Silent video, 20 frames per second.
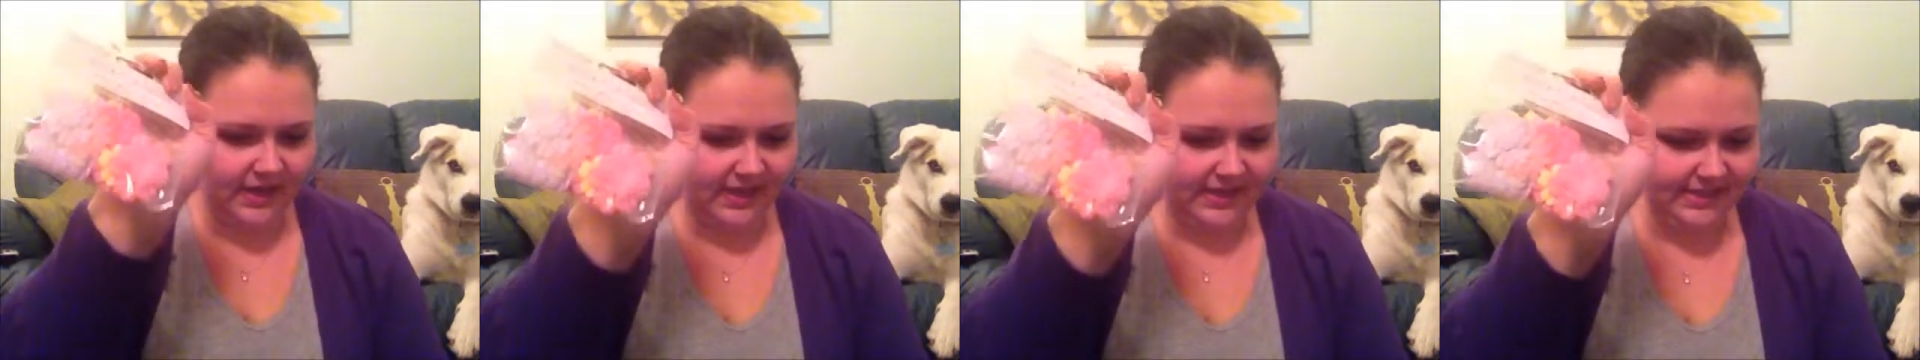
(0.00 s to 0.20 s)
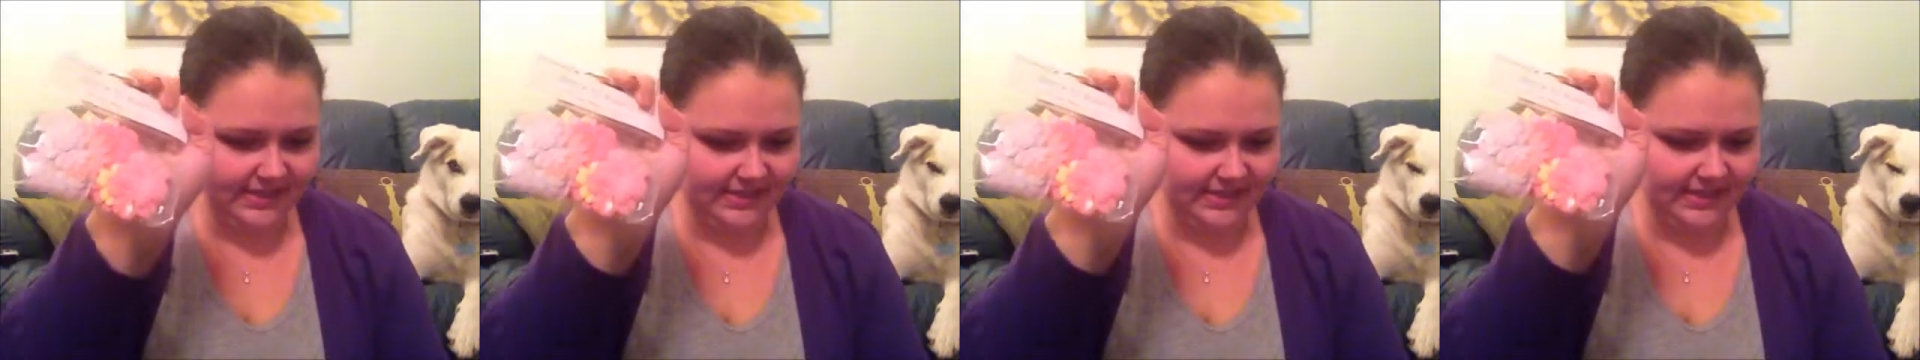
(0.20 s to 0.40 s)

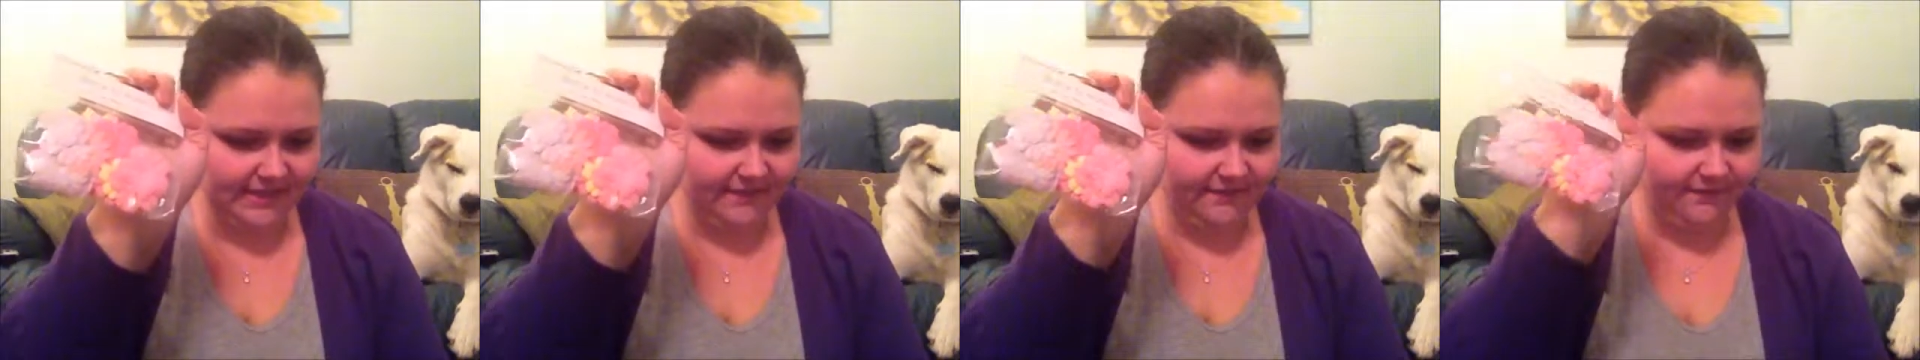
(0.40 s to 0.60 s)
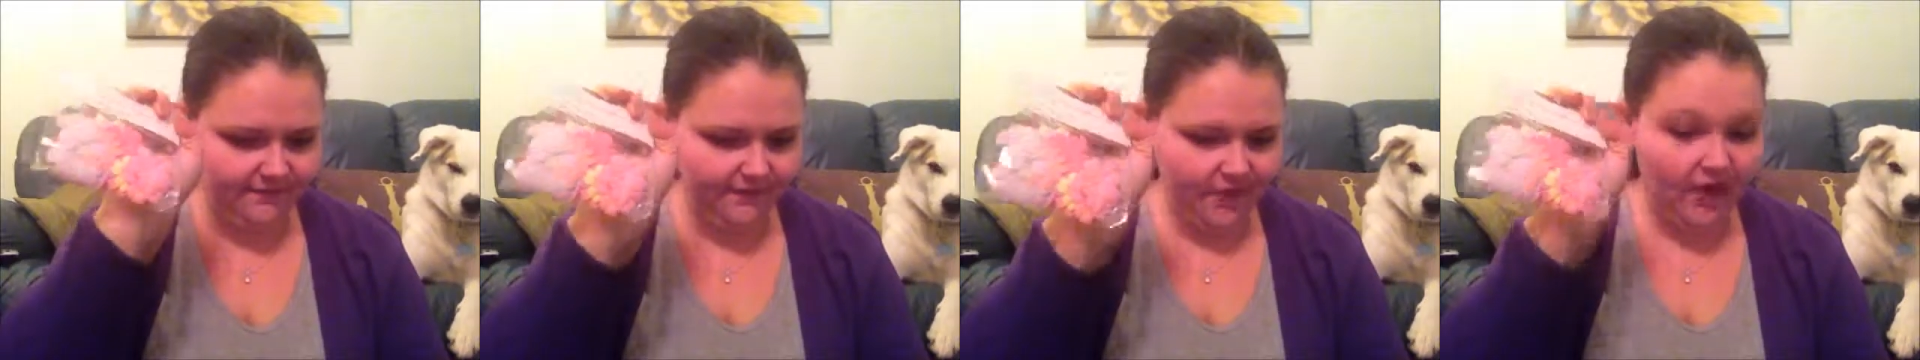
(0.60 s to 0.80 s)

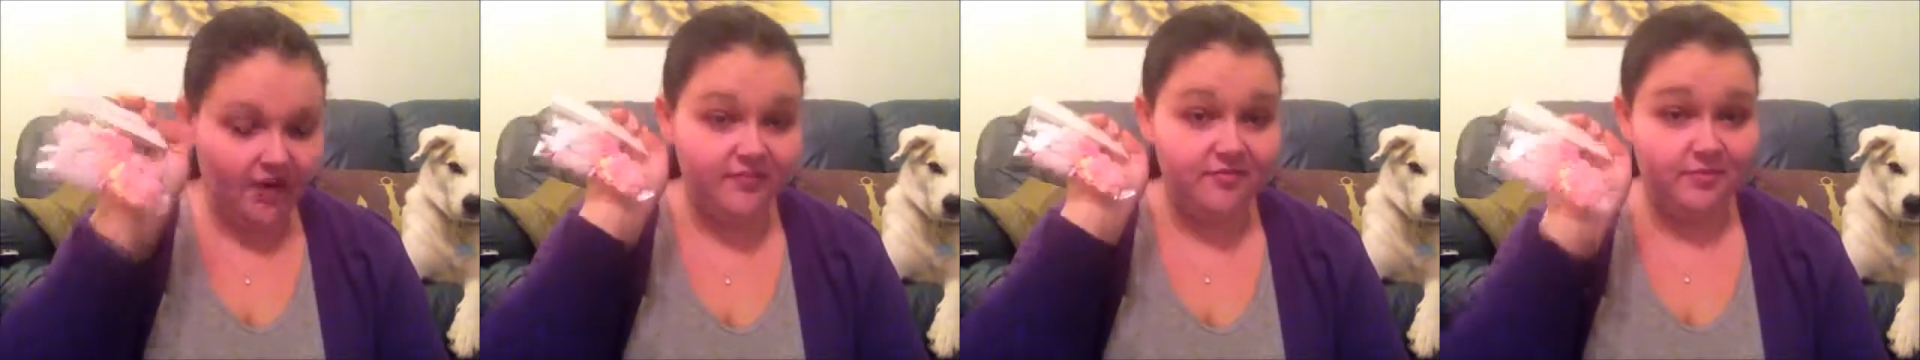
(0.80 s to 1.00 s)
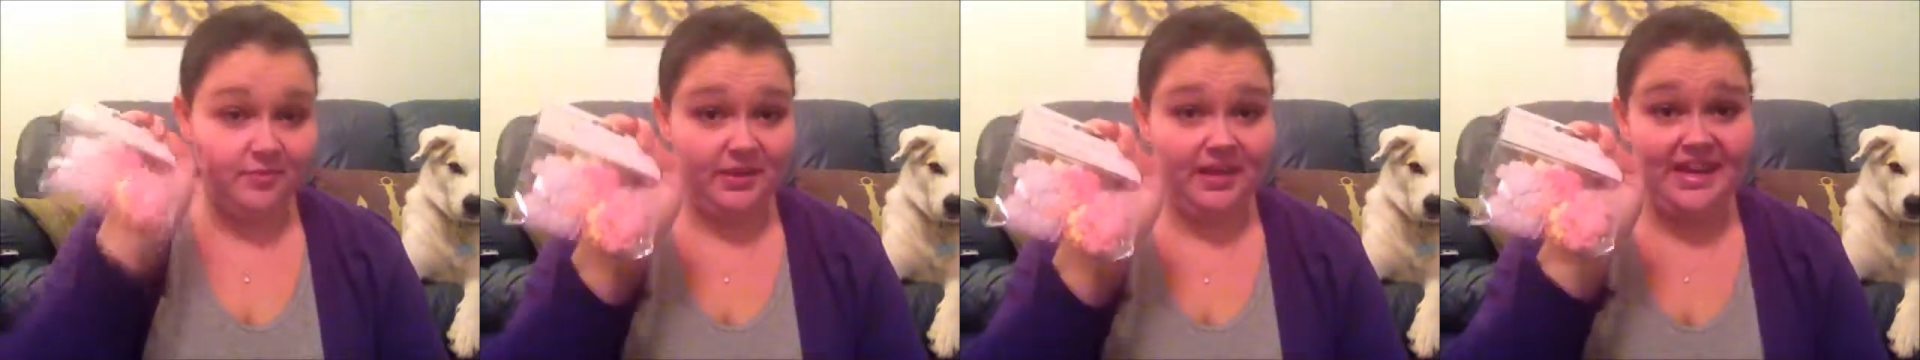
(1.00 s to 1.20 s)

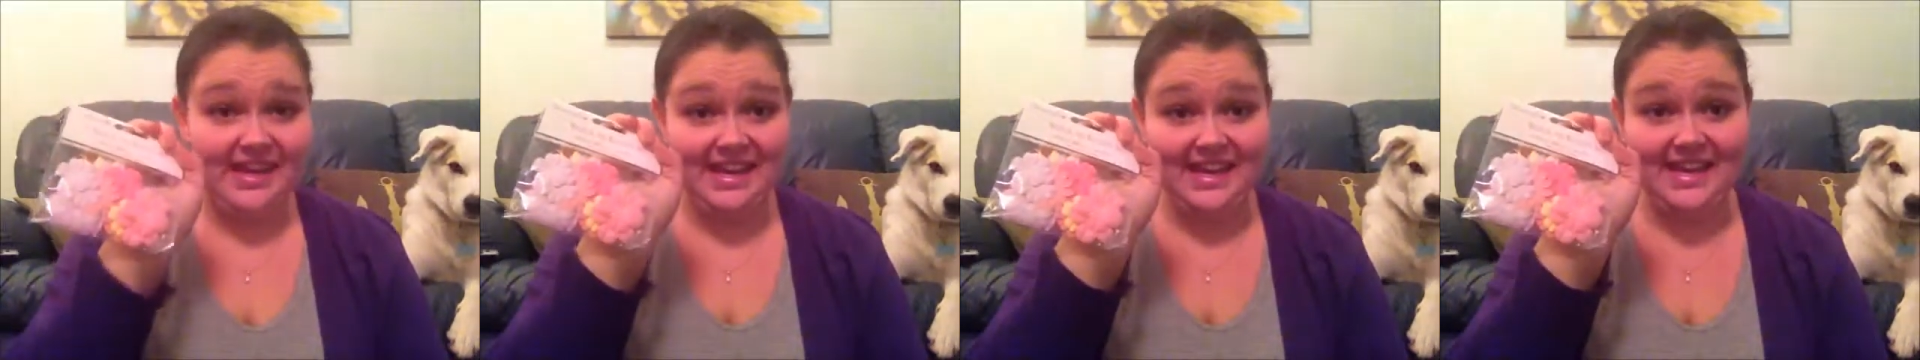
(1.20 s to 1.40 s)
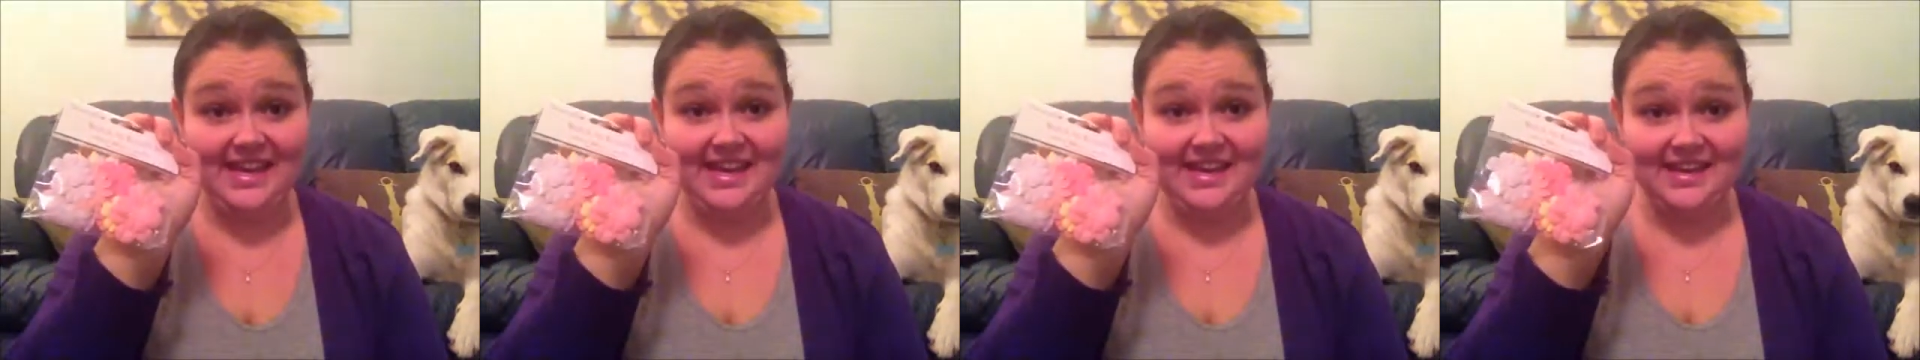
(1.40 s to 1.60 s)

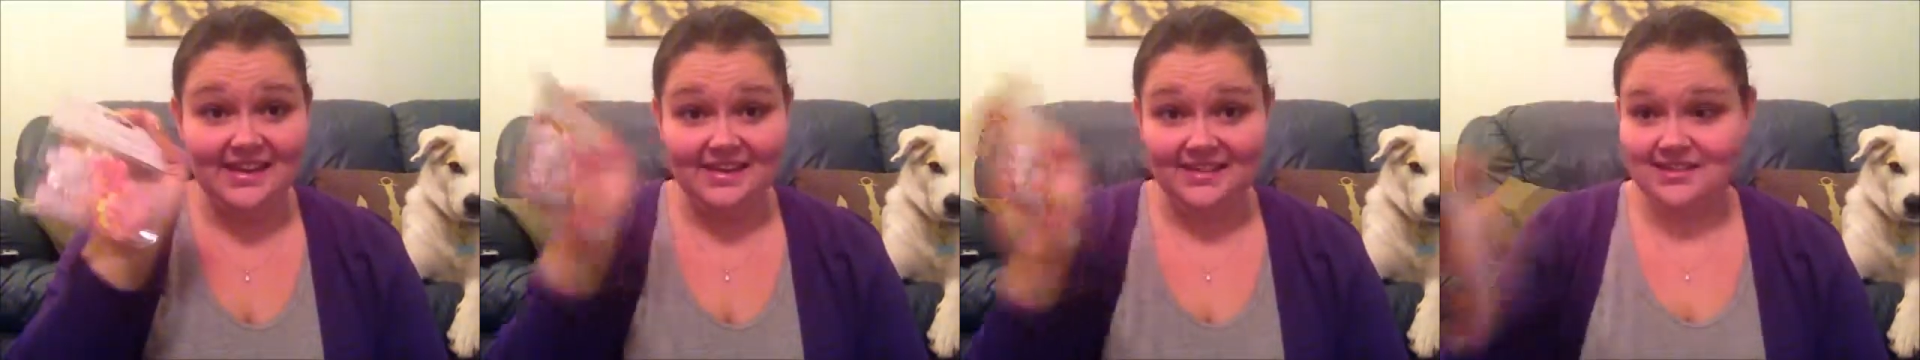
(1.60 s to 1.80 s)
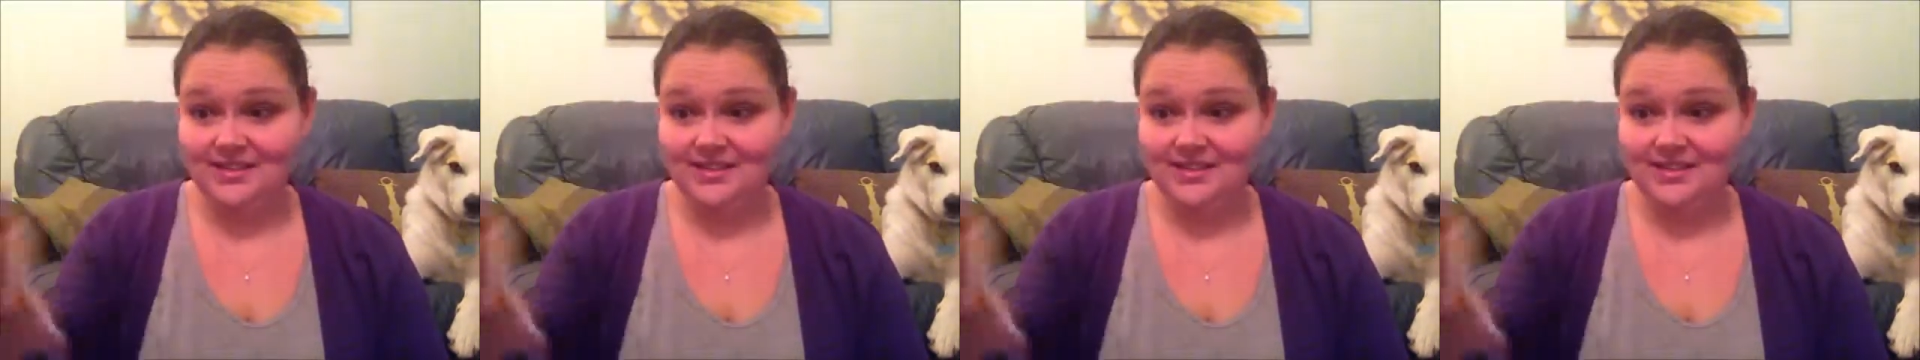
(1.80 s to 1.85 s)
85p,